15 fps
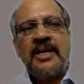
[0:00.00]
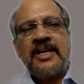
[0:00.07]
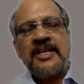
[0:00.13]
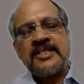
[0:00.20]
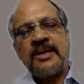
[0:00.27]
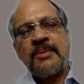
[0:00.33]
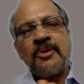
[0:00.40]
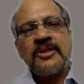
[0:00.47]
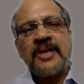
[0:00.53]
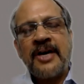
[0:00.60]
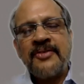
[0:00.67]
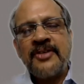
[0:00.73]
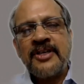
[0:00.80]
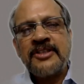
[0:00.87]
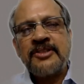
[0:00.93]
Some of the
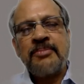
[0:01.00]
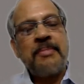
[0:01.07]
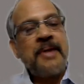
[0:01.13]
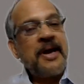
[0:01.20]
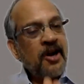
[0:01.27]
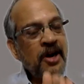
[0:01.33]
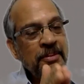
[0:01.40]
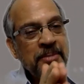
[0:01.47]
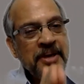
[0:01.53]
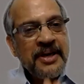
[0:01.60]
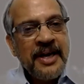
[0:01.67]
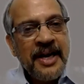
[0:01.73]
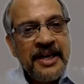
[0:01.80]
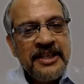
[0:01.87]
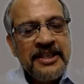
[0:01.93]
others may not be
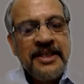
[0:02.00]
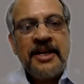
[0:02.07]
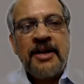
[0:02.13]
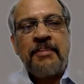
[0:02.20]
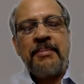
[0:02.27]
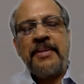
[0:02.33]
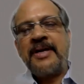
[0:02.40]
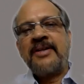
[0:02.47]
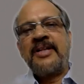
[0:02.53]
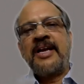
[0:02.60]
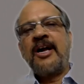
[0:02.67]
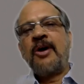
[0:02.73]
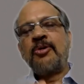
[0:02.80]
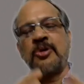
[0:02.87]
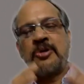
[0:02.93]
great, but then
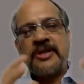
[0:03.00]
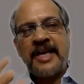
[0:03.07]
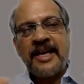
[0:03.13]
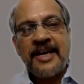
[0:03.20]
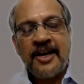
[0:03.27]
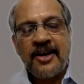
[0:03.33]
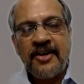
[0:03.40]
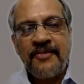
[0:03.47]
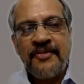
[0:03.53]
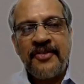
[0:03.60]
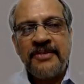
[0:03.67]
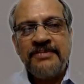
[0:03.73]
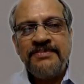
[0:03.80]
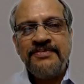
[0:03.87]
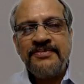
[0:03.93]
how to take care of them?